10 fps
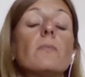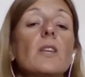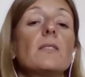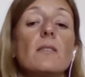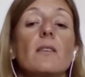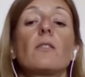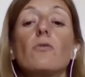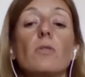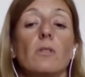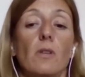This is a
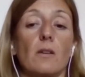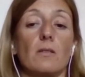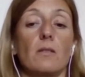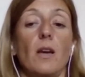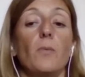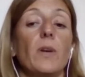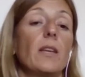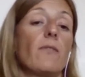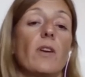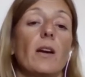crucial task, and we need
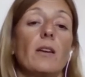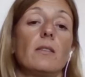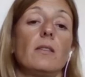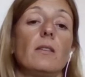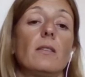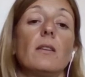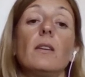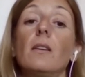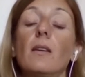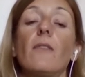a
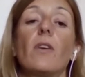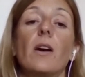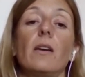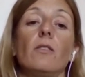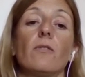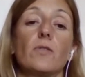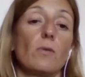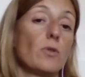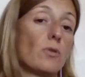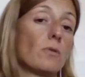variety of
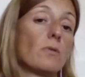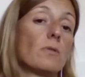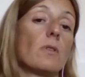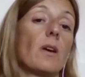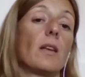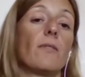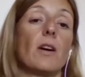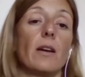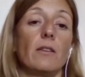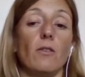solutions and a
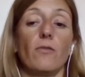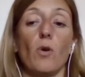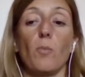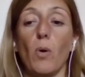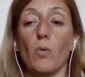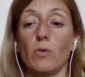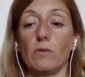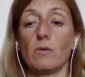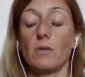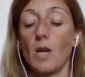variety of
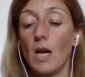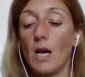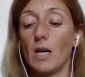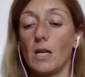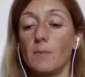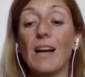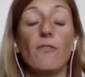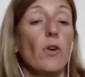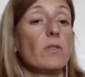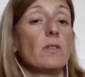components. I'll
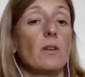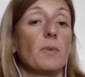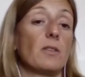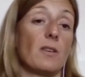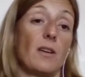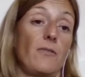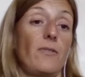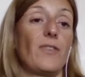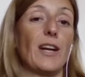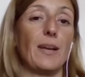focus here, because I have
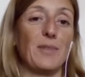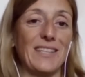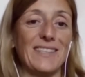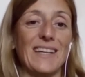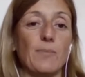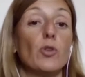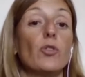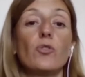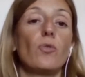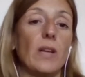very limited time, on
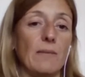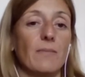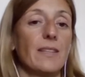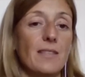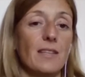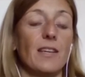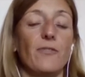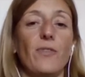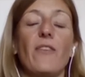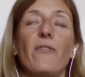three. Let's see
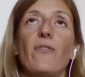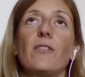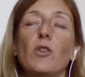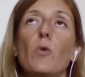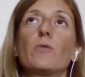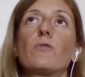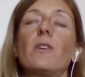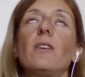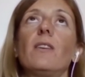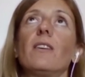if those
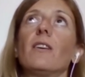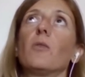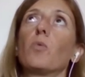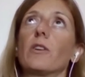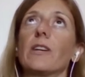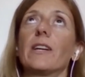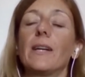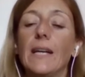three work.